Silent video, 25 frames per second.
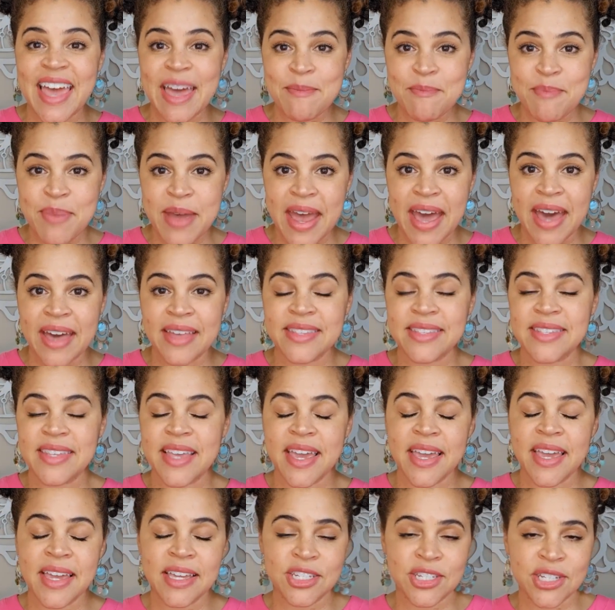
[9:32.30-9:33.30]
Empaths,
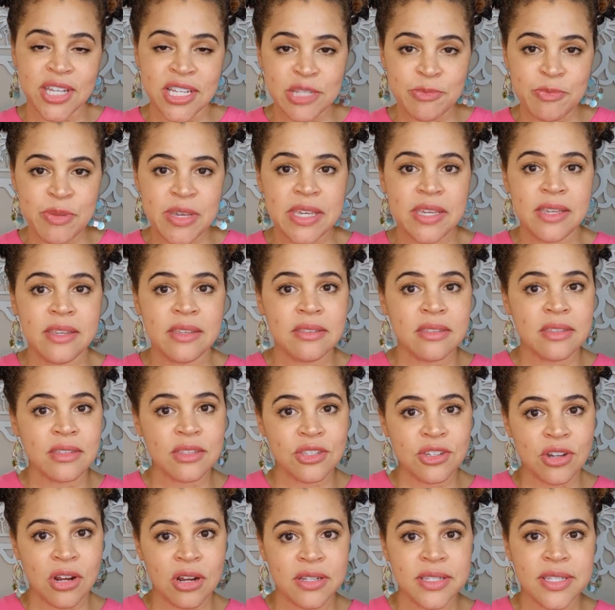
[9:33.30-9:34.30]
HSPs,
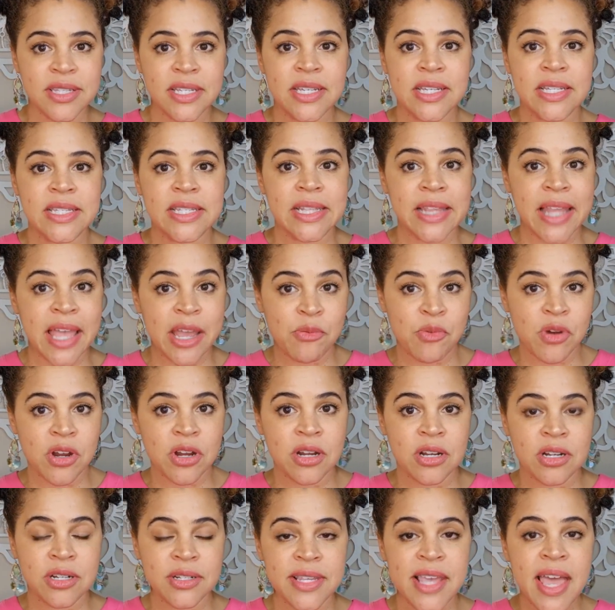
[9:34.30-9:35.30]
Starseeds,
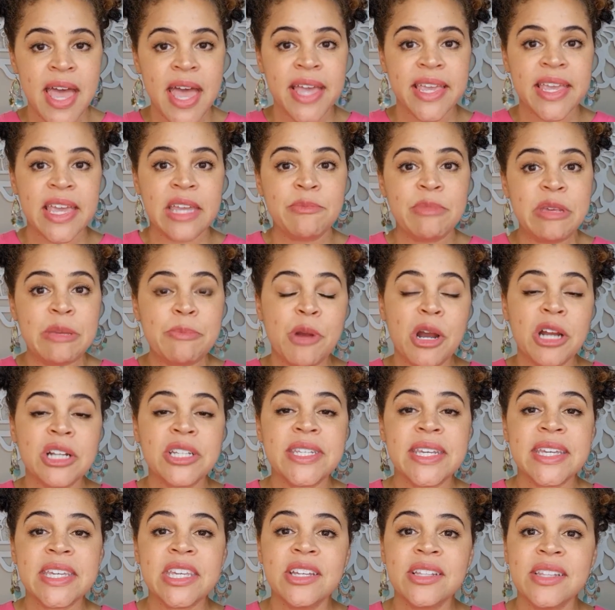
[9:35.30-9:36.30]
Lightworkers can be
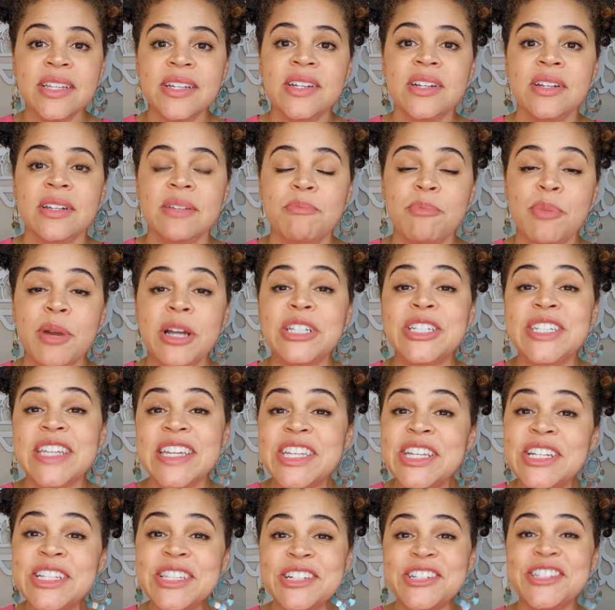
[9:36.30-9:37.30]

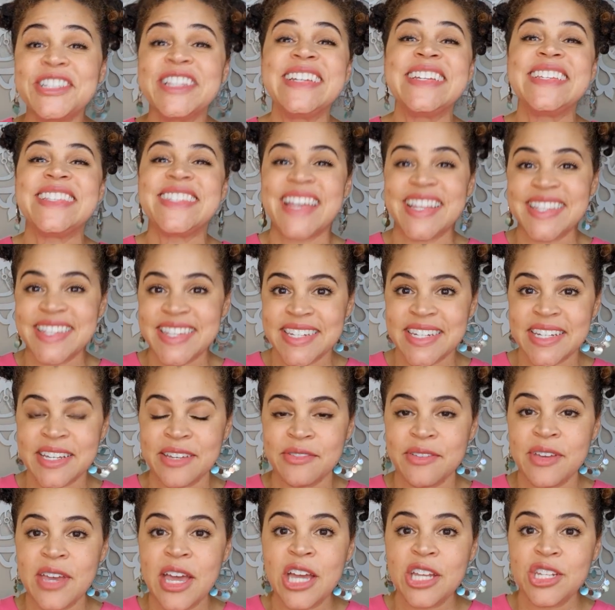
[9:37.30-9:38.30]
particularly
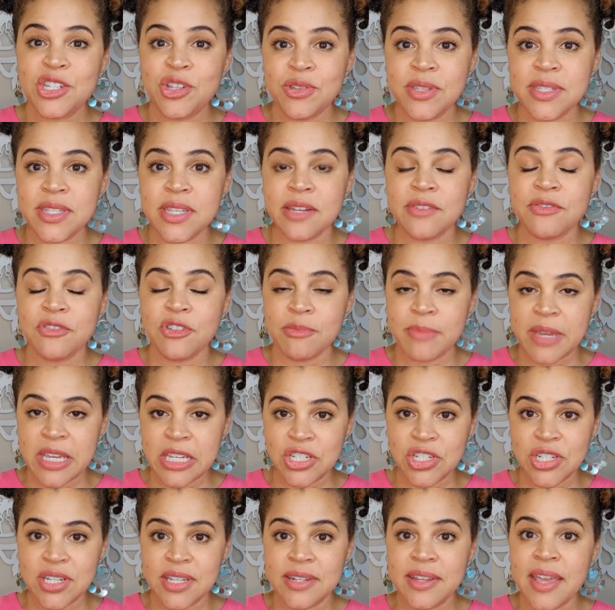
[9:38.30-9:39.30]
sensitive to this
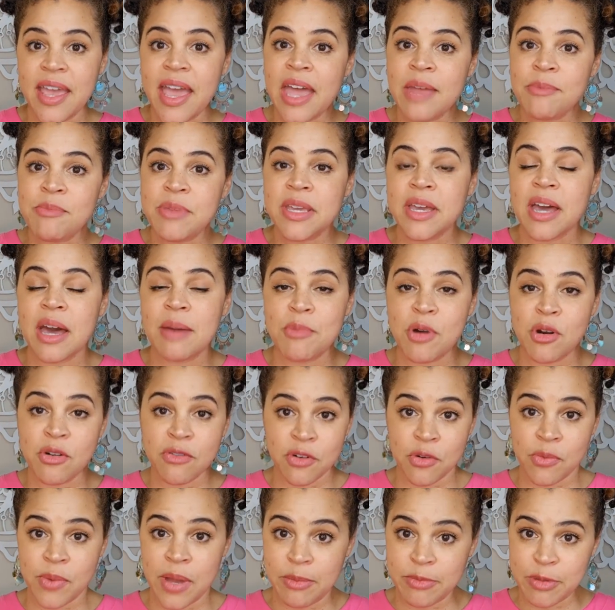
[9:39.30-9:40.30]
information and become
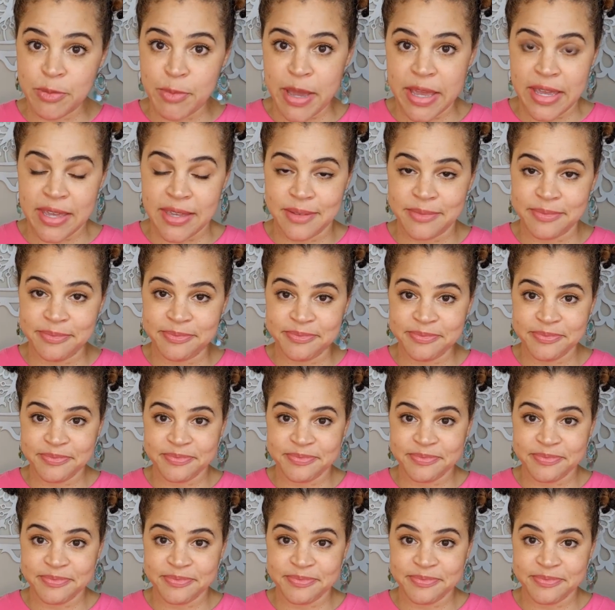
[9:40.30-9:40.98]
overwhelmed by it.